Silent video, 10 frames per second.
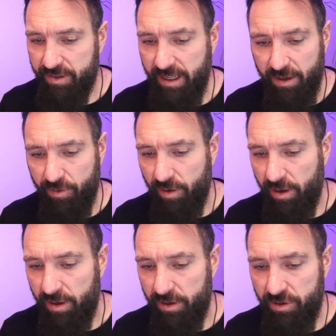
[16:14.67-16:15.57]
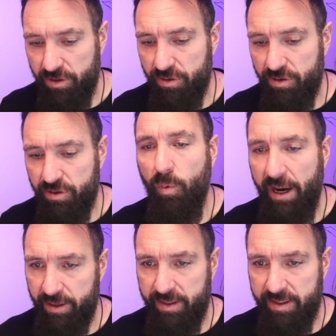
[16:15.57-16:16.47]
TechCrunch, Wired,
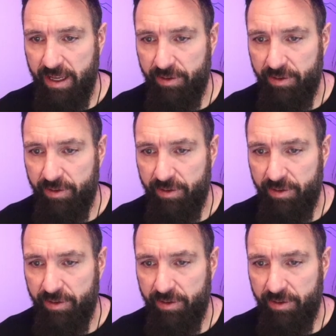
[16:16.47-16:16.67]
etc.